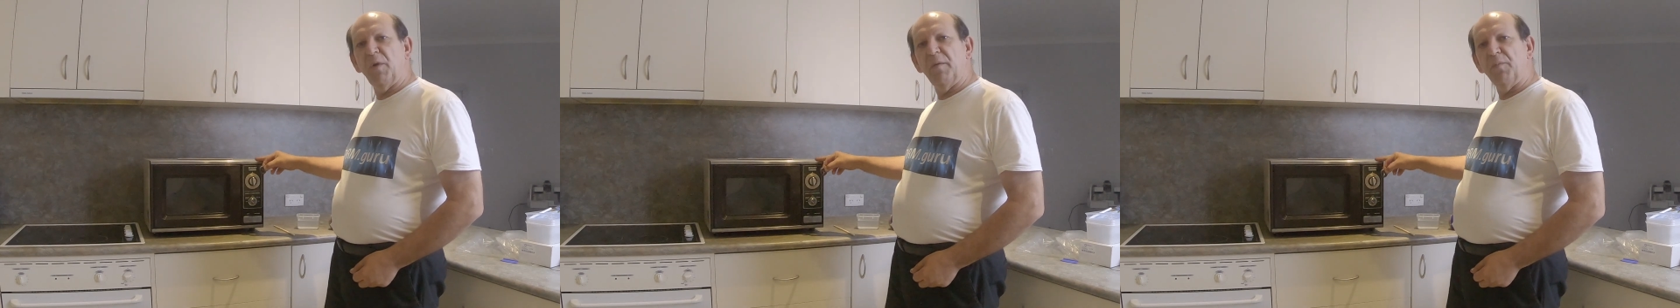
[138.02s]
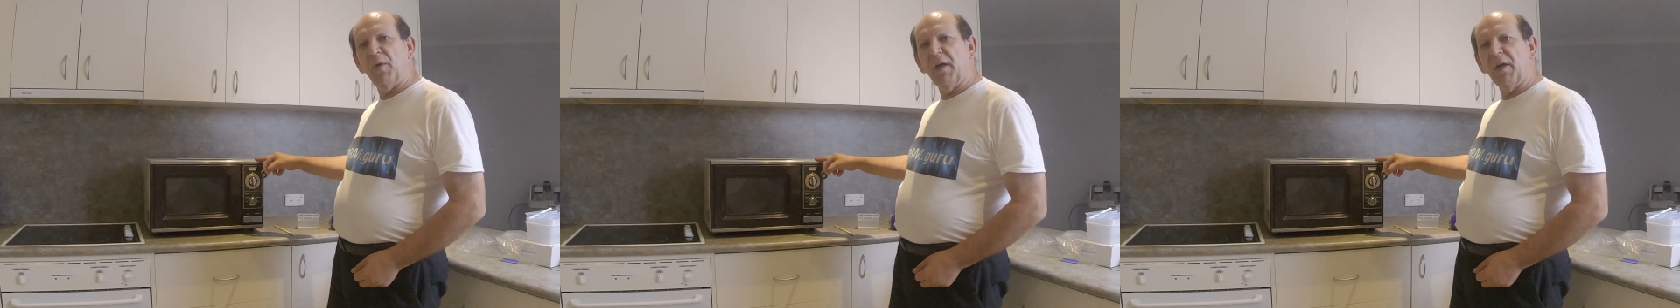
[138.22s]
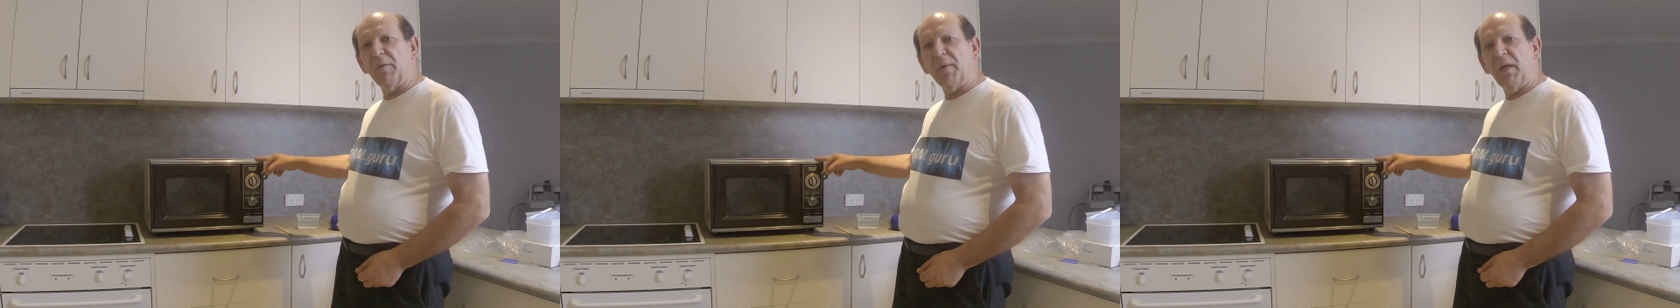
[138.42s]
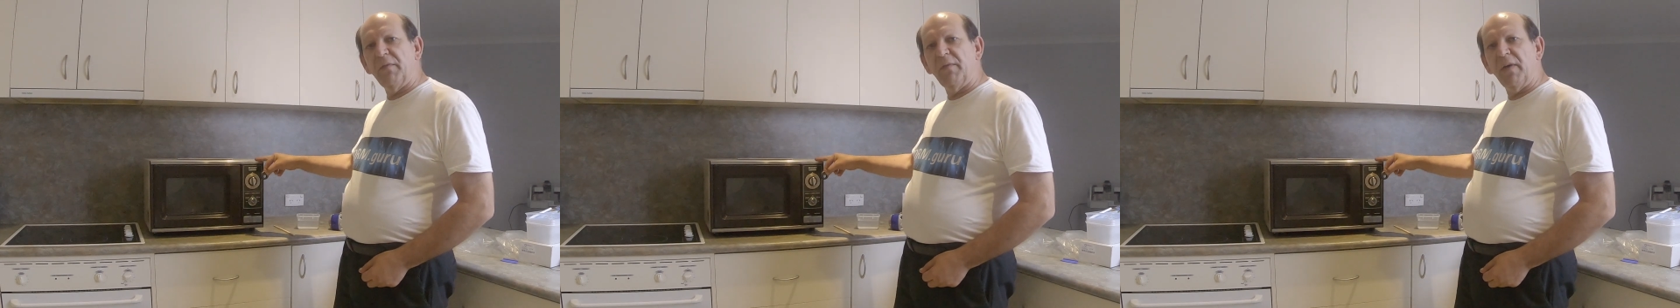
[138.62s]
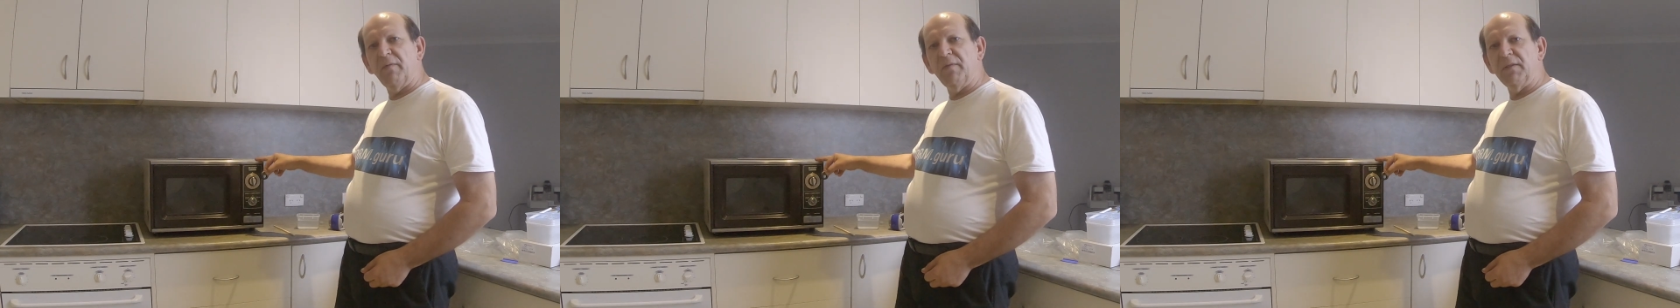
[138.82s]
watt microwave
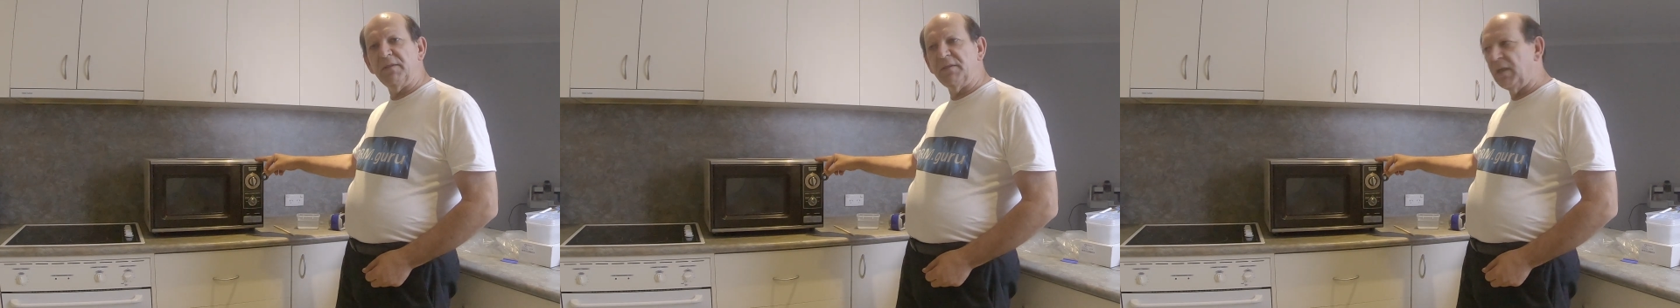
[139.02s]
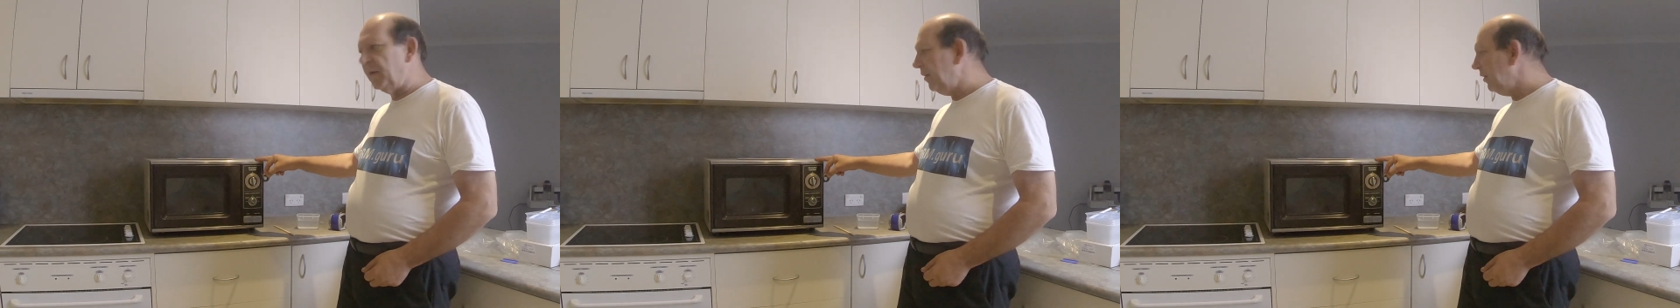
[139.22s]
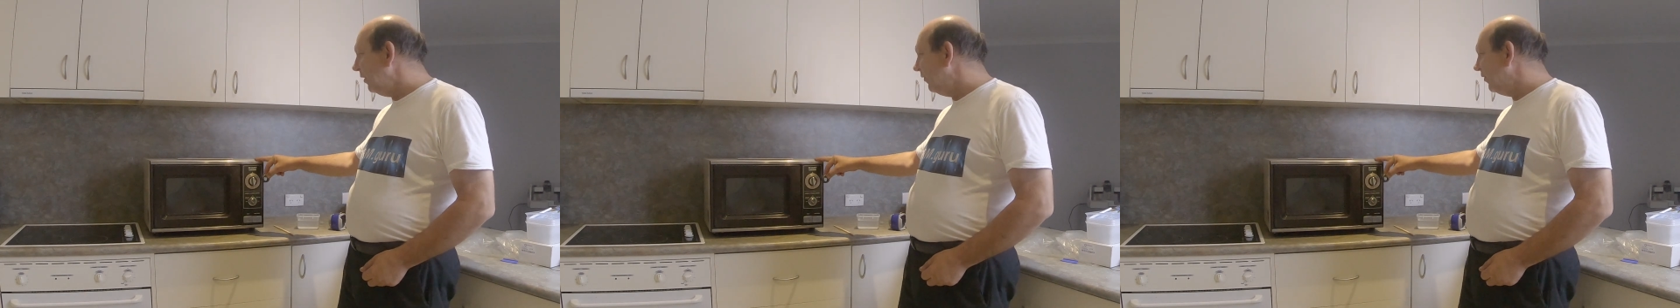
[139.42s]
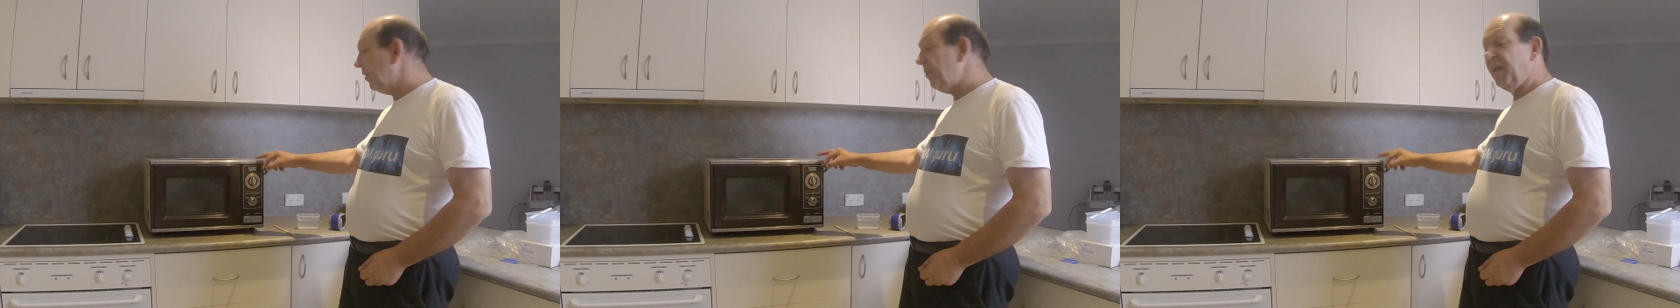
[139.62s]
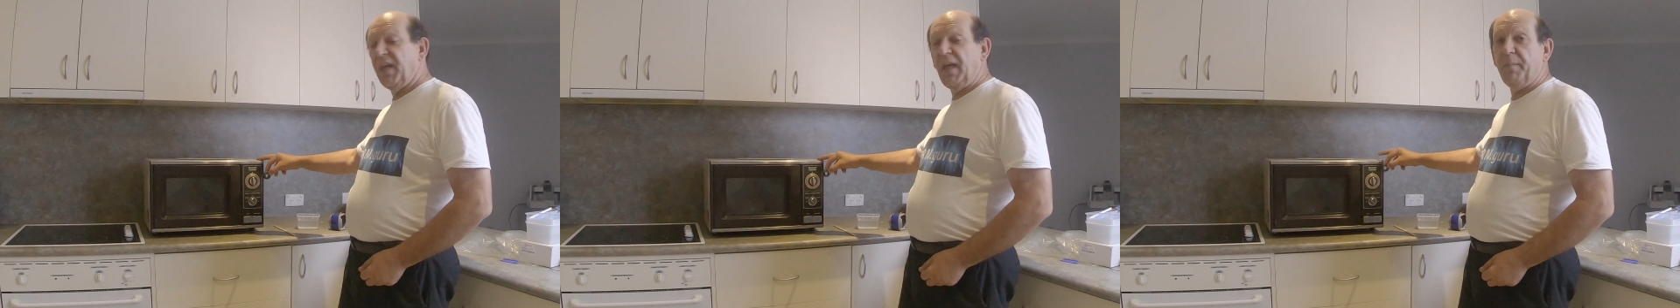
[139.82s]
oven, so if
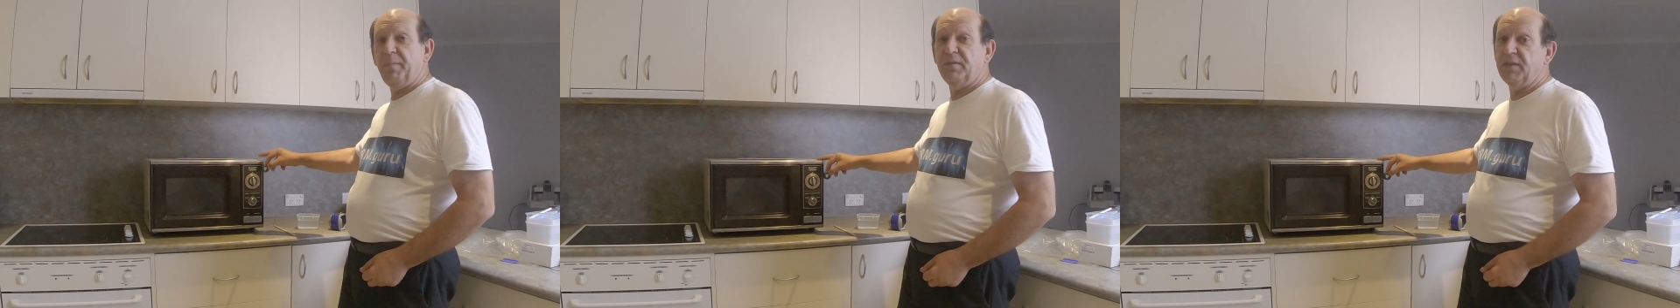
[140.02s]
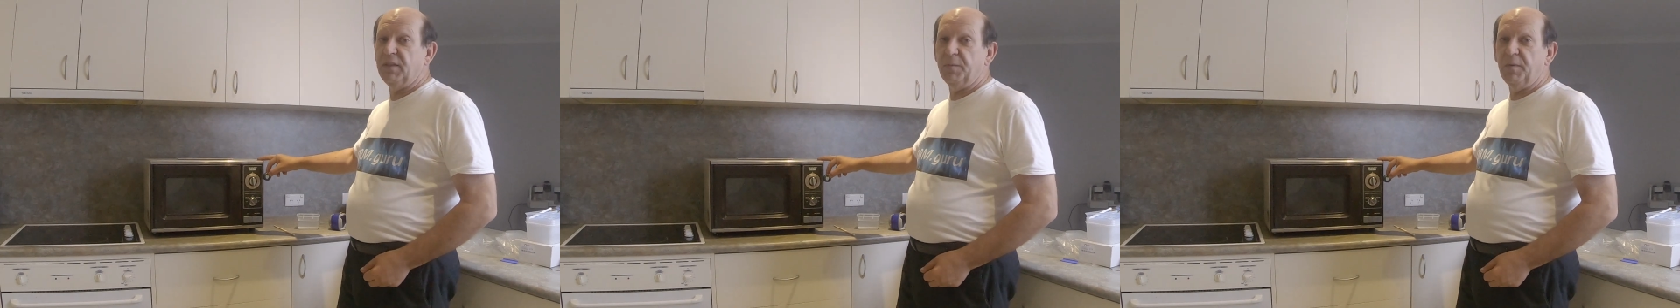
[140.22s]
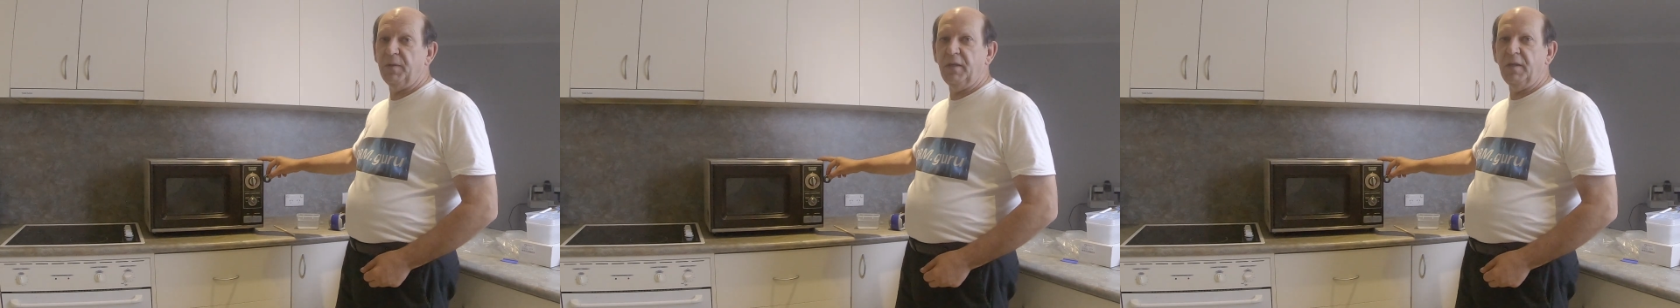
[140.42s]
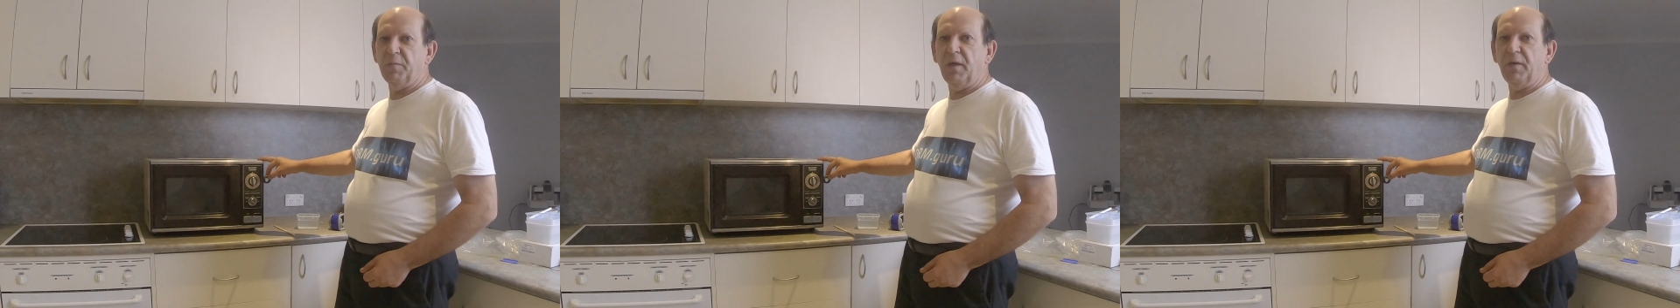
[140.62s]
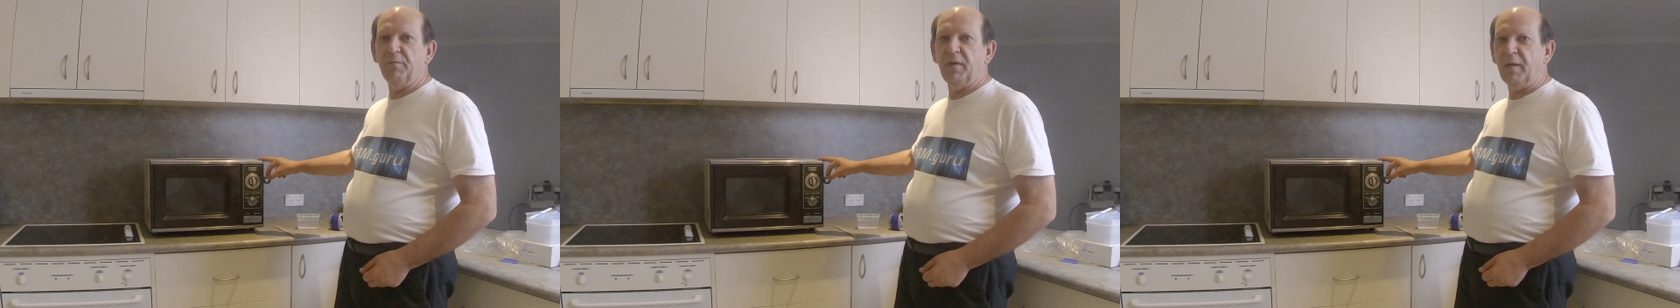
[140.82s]
something happens to it, it
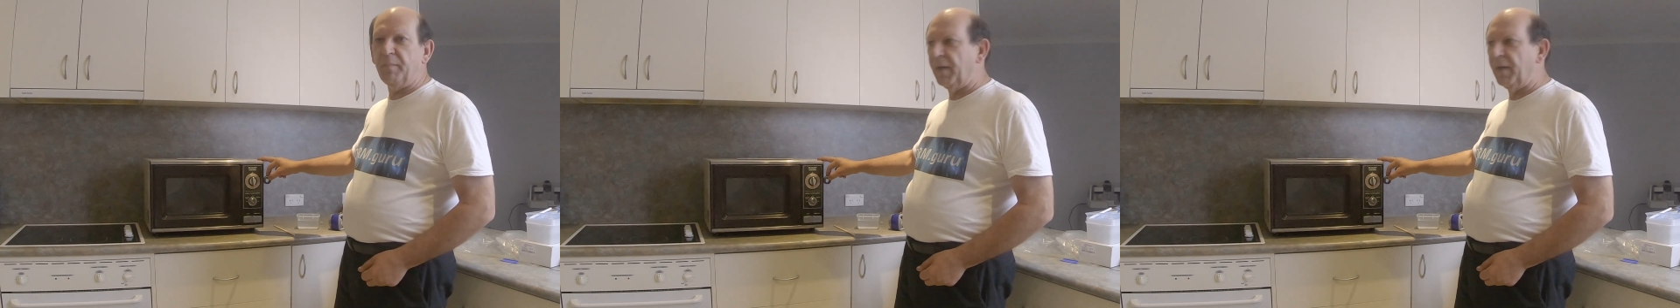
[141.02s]
won't really